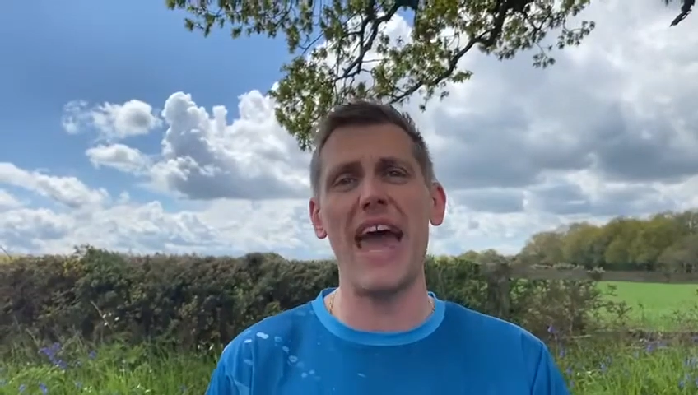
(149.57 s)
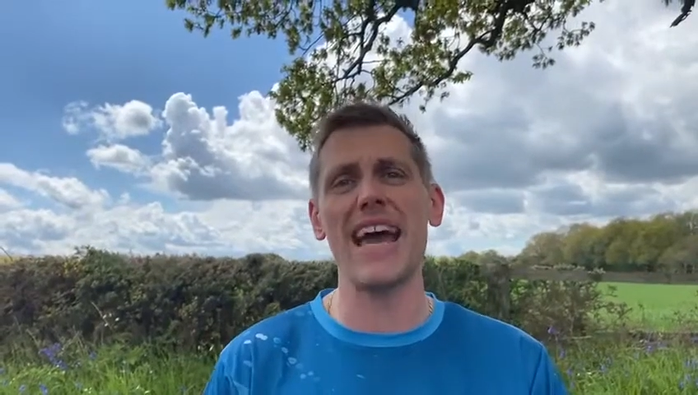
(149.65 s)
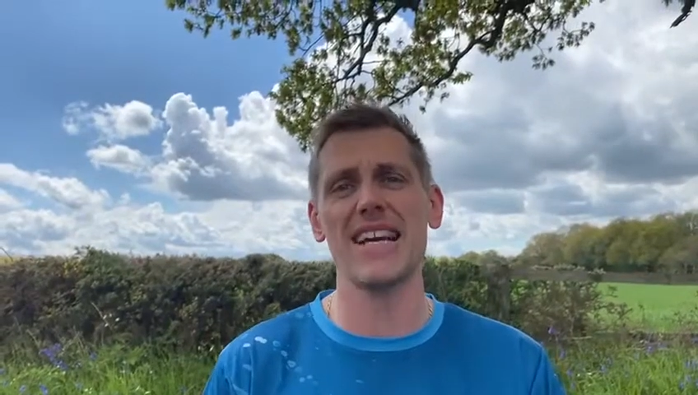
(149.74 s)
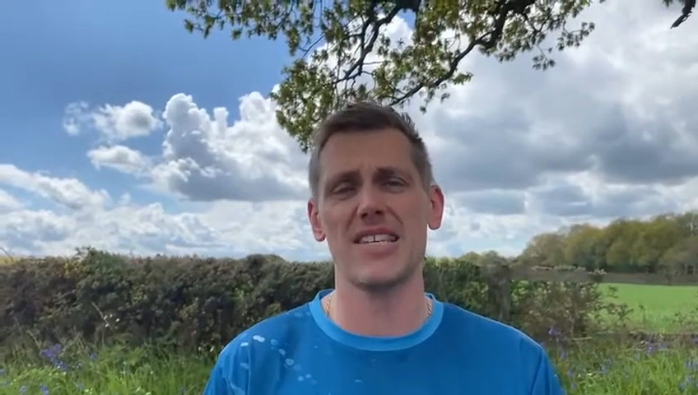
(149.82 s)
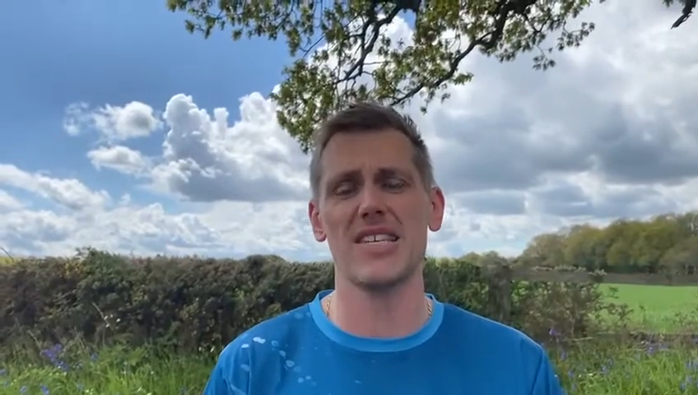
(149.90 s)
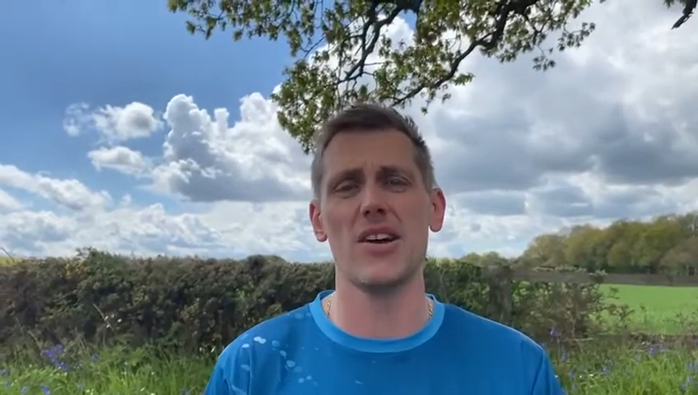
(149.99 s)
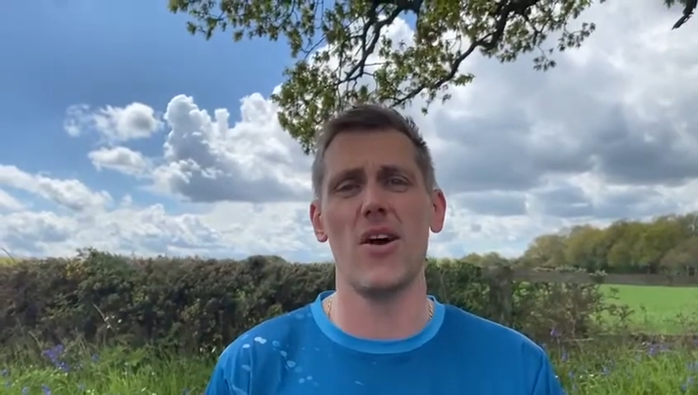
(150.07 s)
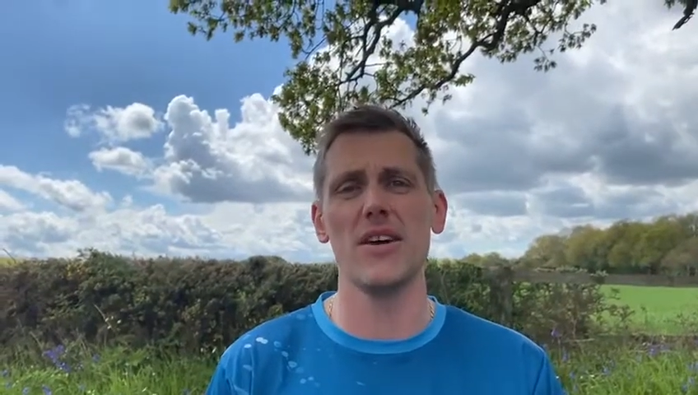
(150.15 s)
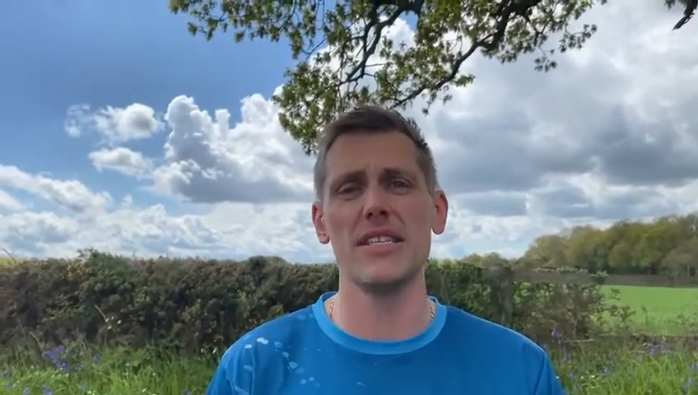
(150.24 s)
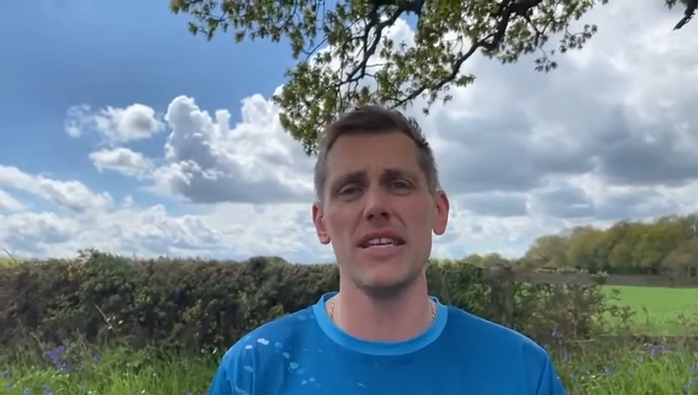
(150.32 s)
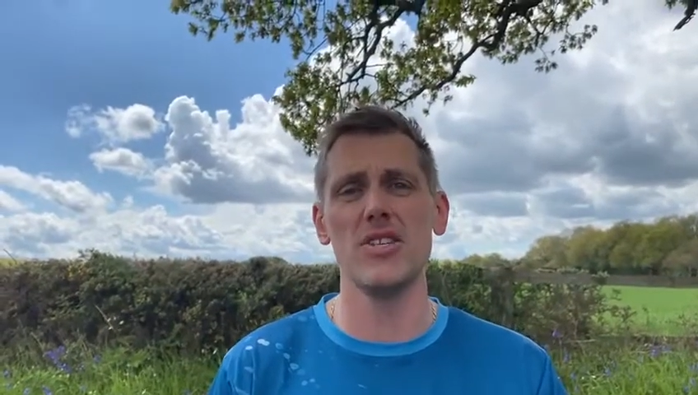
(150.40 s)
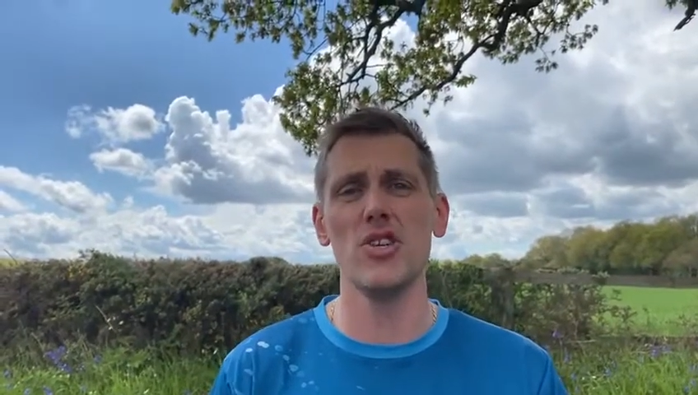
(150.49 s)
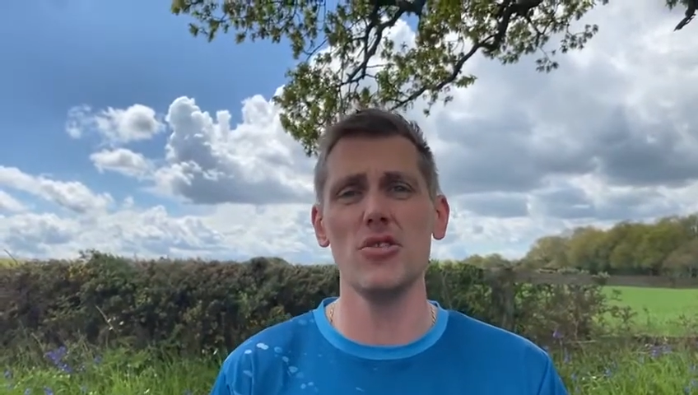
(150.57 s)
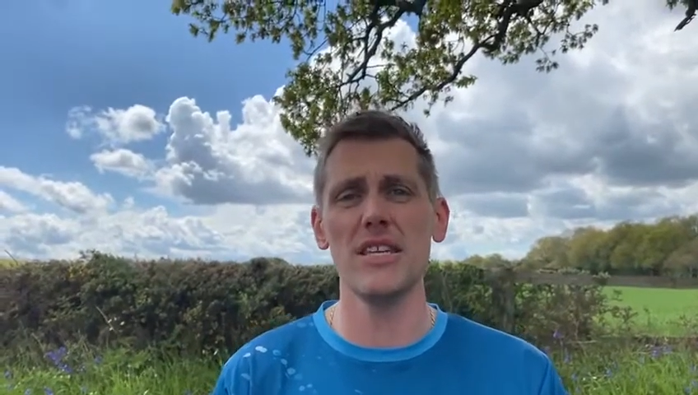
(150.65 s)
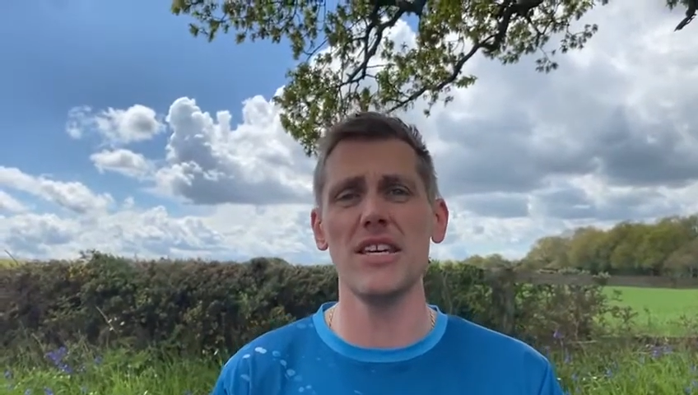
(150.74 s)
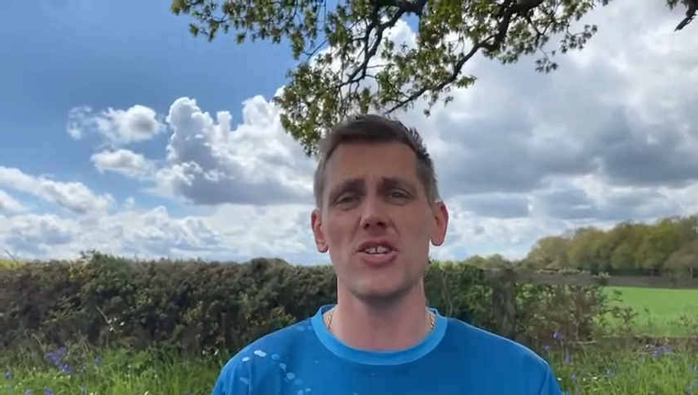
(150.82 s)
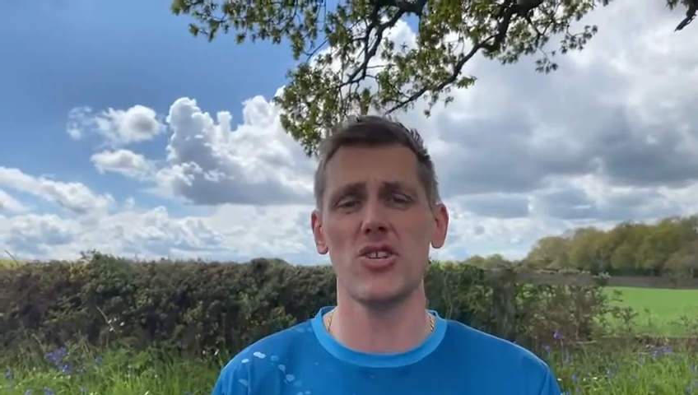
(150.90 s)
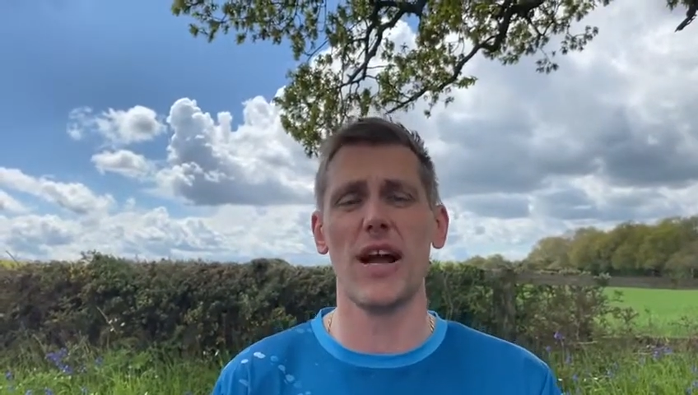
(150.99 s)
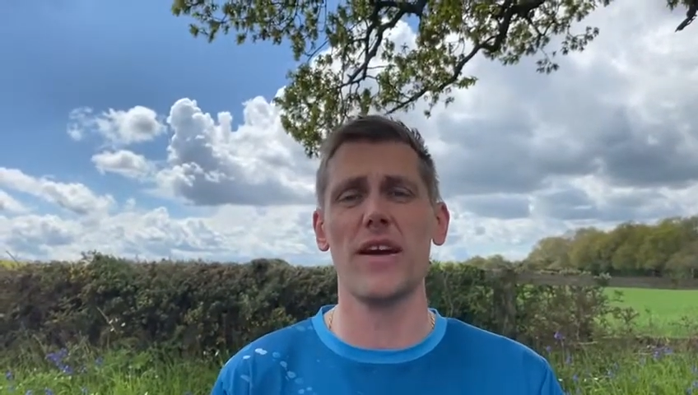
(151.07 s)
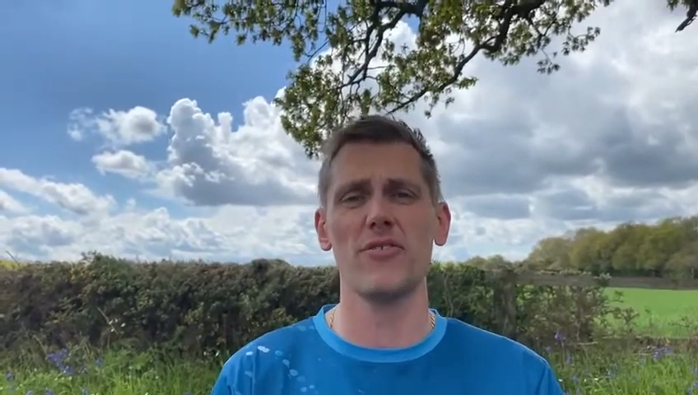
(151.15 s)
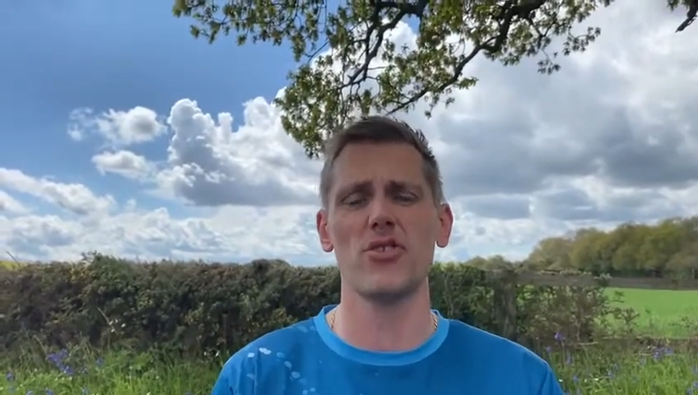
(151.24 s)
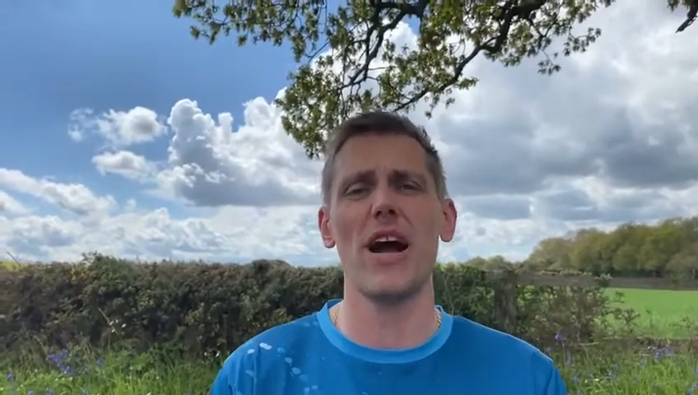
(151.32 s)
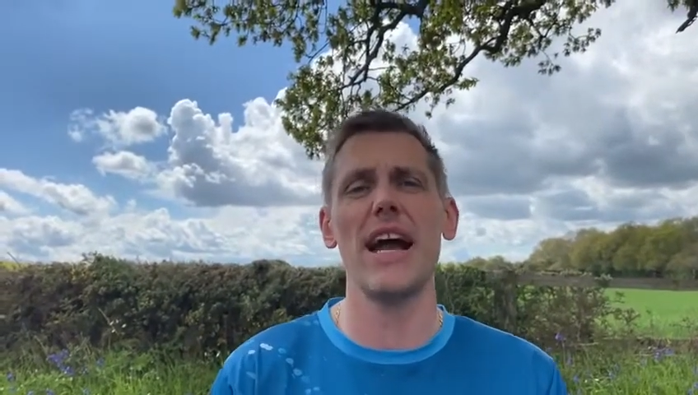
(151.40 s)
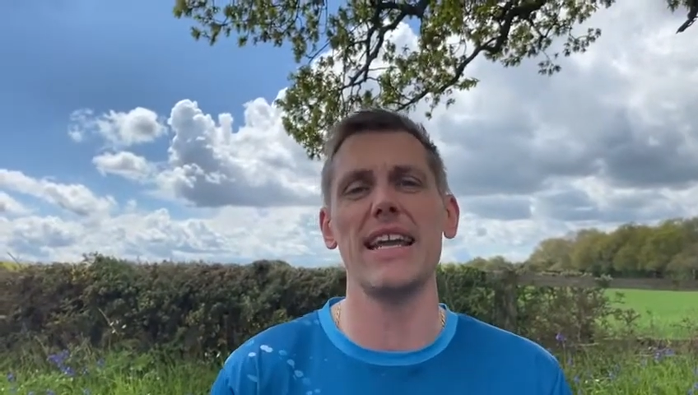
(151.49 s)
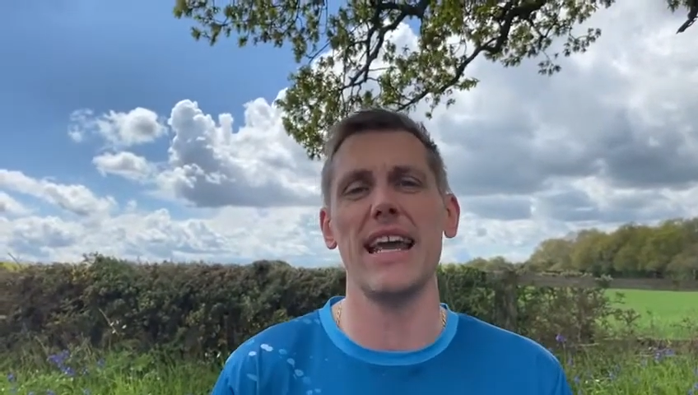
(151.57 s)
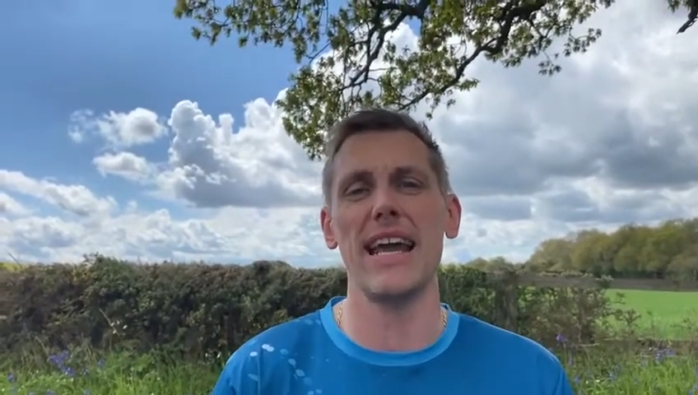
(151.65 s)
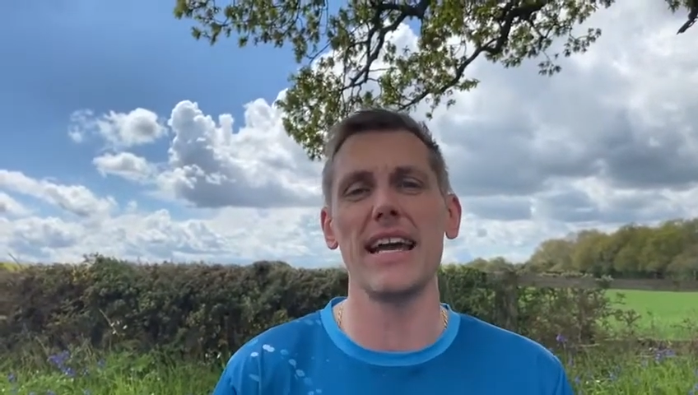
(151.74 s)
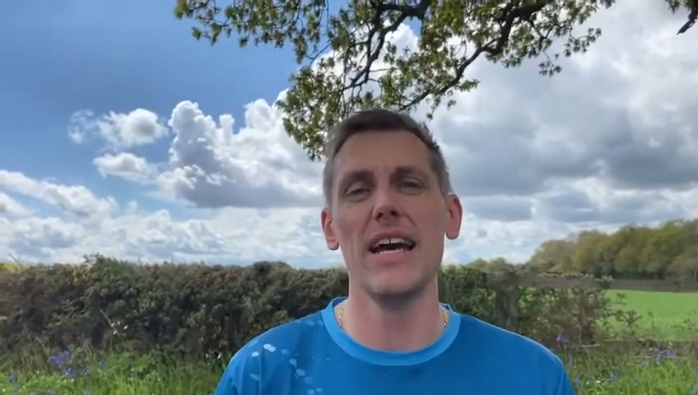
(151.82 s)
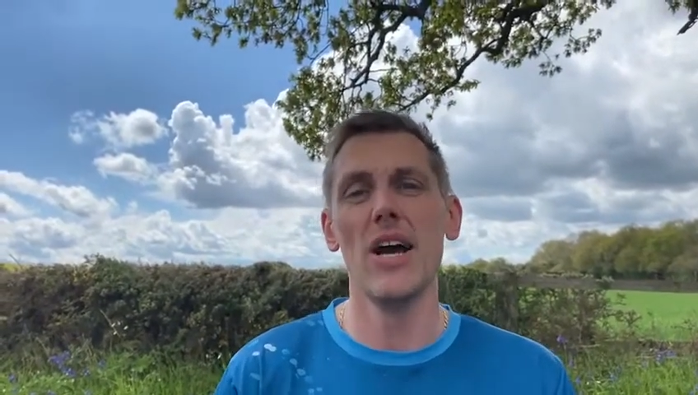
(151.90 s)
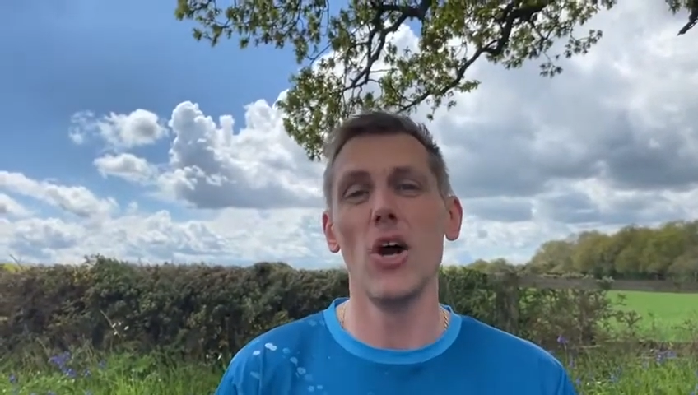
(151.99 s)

exercises using strength training,